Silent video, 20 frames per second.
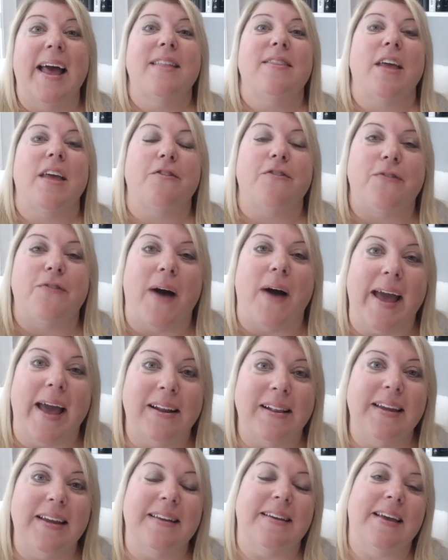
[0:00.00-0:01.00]
They
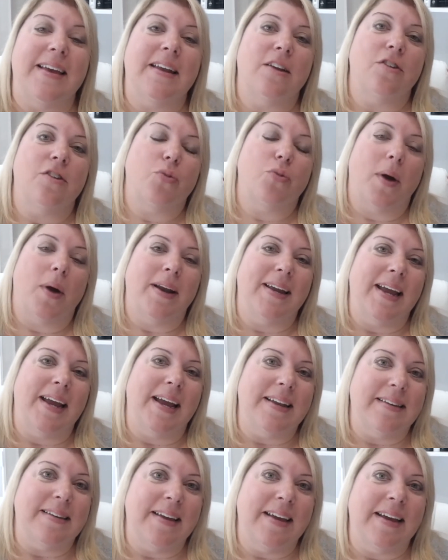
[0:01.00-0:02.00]
finally did in
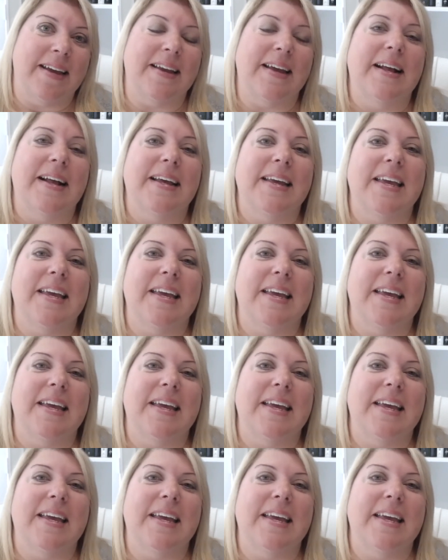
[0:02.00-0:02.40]
2018.